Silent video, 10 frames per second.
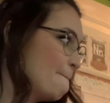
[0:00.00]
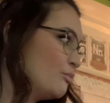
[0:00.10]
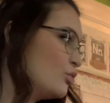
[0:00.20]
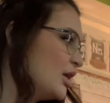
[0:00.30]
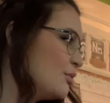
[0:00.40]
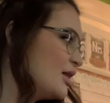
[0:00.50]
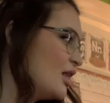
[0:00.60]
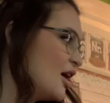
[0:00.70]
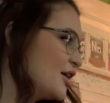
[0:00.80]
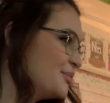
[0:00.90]
What did we
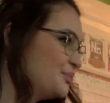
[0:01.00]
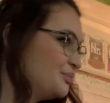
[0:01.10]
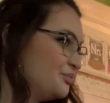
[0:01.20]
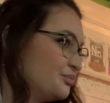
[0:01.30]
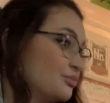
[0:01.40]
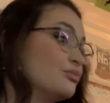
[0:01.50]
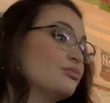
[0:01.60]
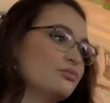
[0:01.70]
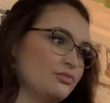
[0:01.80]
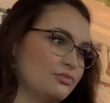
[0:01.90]
learn? Egg
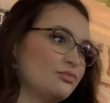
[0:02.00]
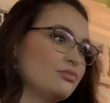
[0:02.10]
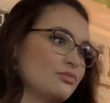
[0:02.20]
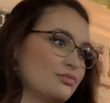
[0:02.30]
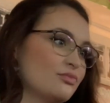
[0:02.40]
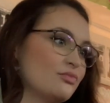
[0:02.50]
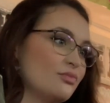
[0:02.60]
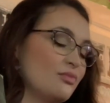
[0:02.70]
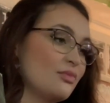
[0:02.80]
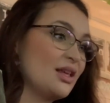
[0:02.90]
like the
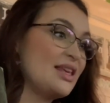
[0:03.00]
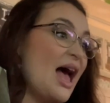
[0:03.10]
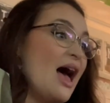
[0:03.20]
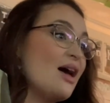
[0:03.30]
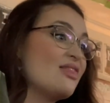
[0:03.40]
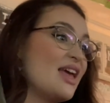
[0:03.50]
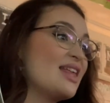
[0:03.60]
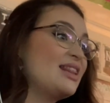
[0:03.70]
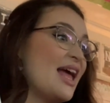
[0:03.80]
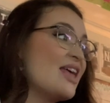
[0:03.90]
plant. Yeah, they
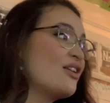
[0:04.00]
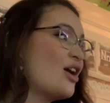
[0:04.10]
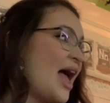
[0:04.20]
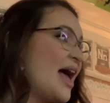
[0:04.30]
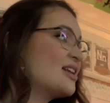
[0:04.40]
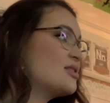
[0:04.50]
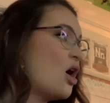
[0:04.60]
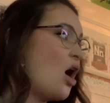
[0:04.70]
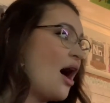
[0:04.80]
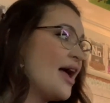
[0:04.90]
lay their eggs
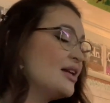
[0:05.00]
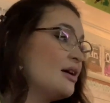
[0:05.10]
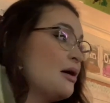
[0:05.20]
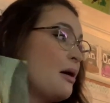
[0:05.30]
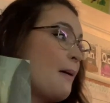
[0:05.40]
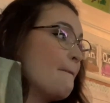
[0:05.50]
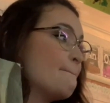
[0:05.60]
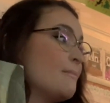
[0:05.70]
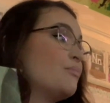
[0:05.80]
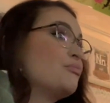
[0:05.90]
on
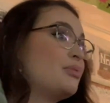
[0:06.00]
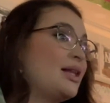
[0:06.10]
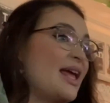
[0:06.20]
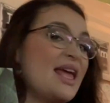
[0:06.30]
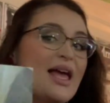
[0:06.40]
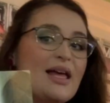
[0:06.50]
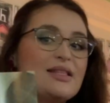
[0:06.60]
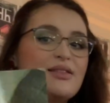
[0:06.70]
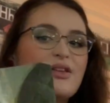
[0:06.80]
plants.